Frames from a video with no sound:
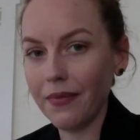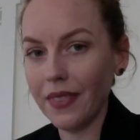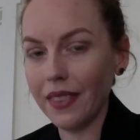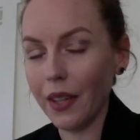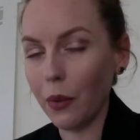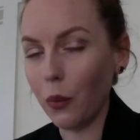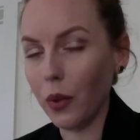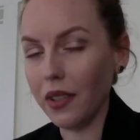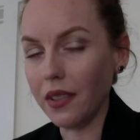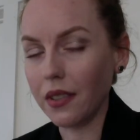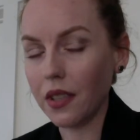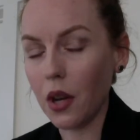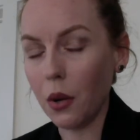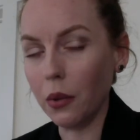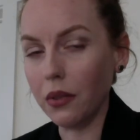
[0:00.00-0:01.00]
that went
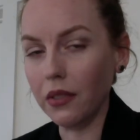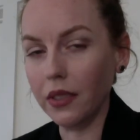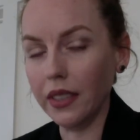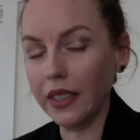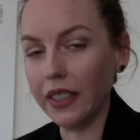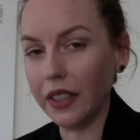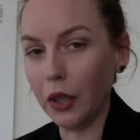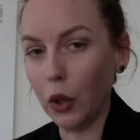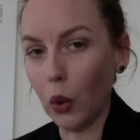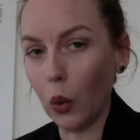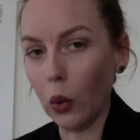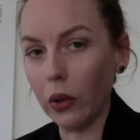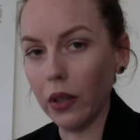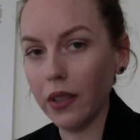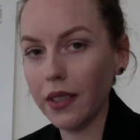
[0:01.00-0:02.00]
totally
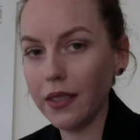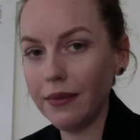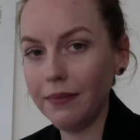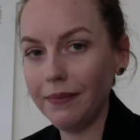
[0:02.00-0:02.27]
ignored,